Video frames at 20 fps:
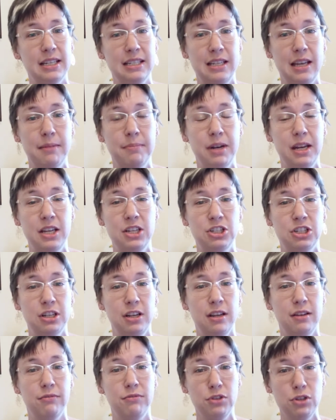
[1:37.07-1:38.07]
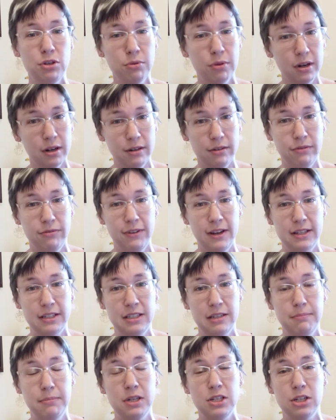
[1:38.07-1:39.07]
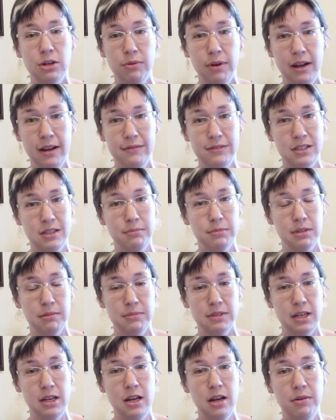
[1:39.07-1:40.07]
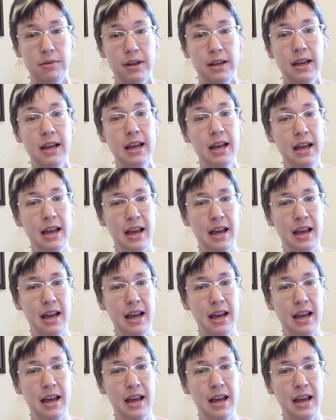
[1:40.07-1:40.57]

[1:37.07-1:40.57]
contamination if you are infected but don't have symptoms and know it.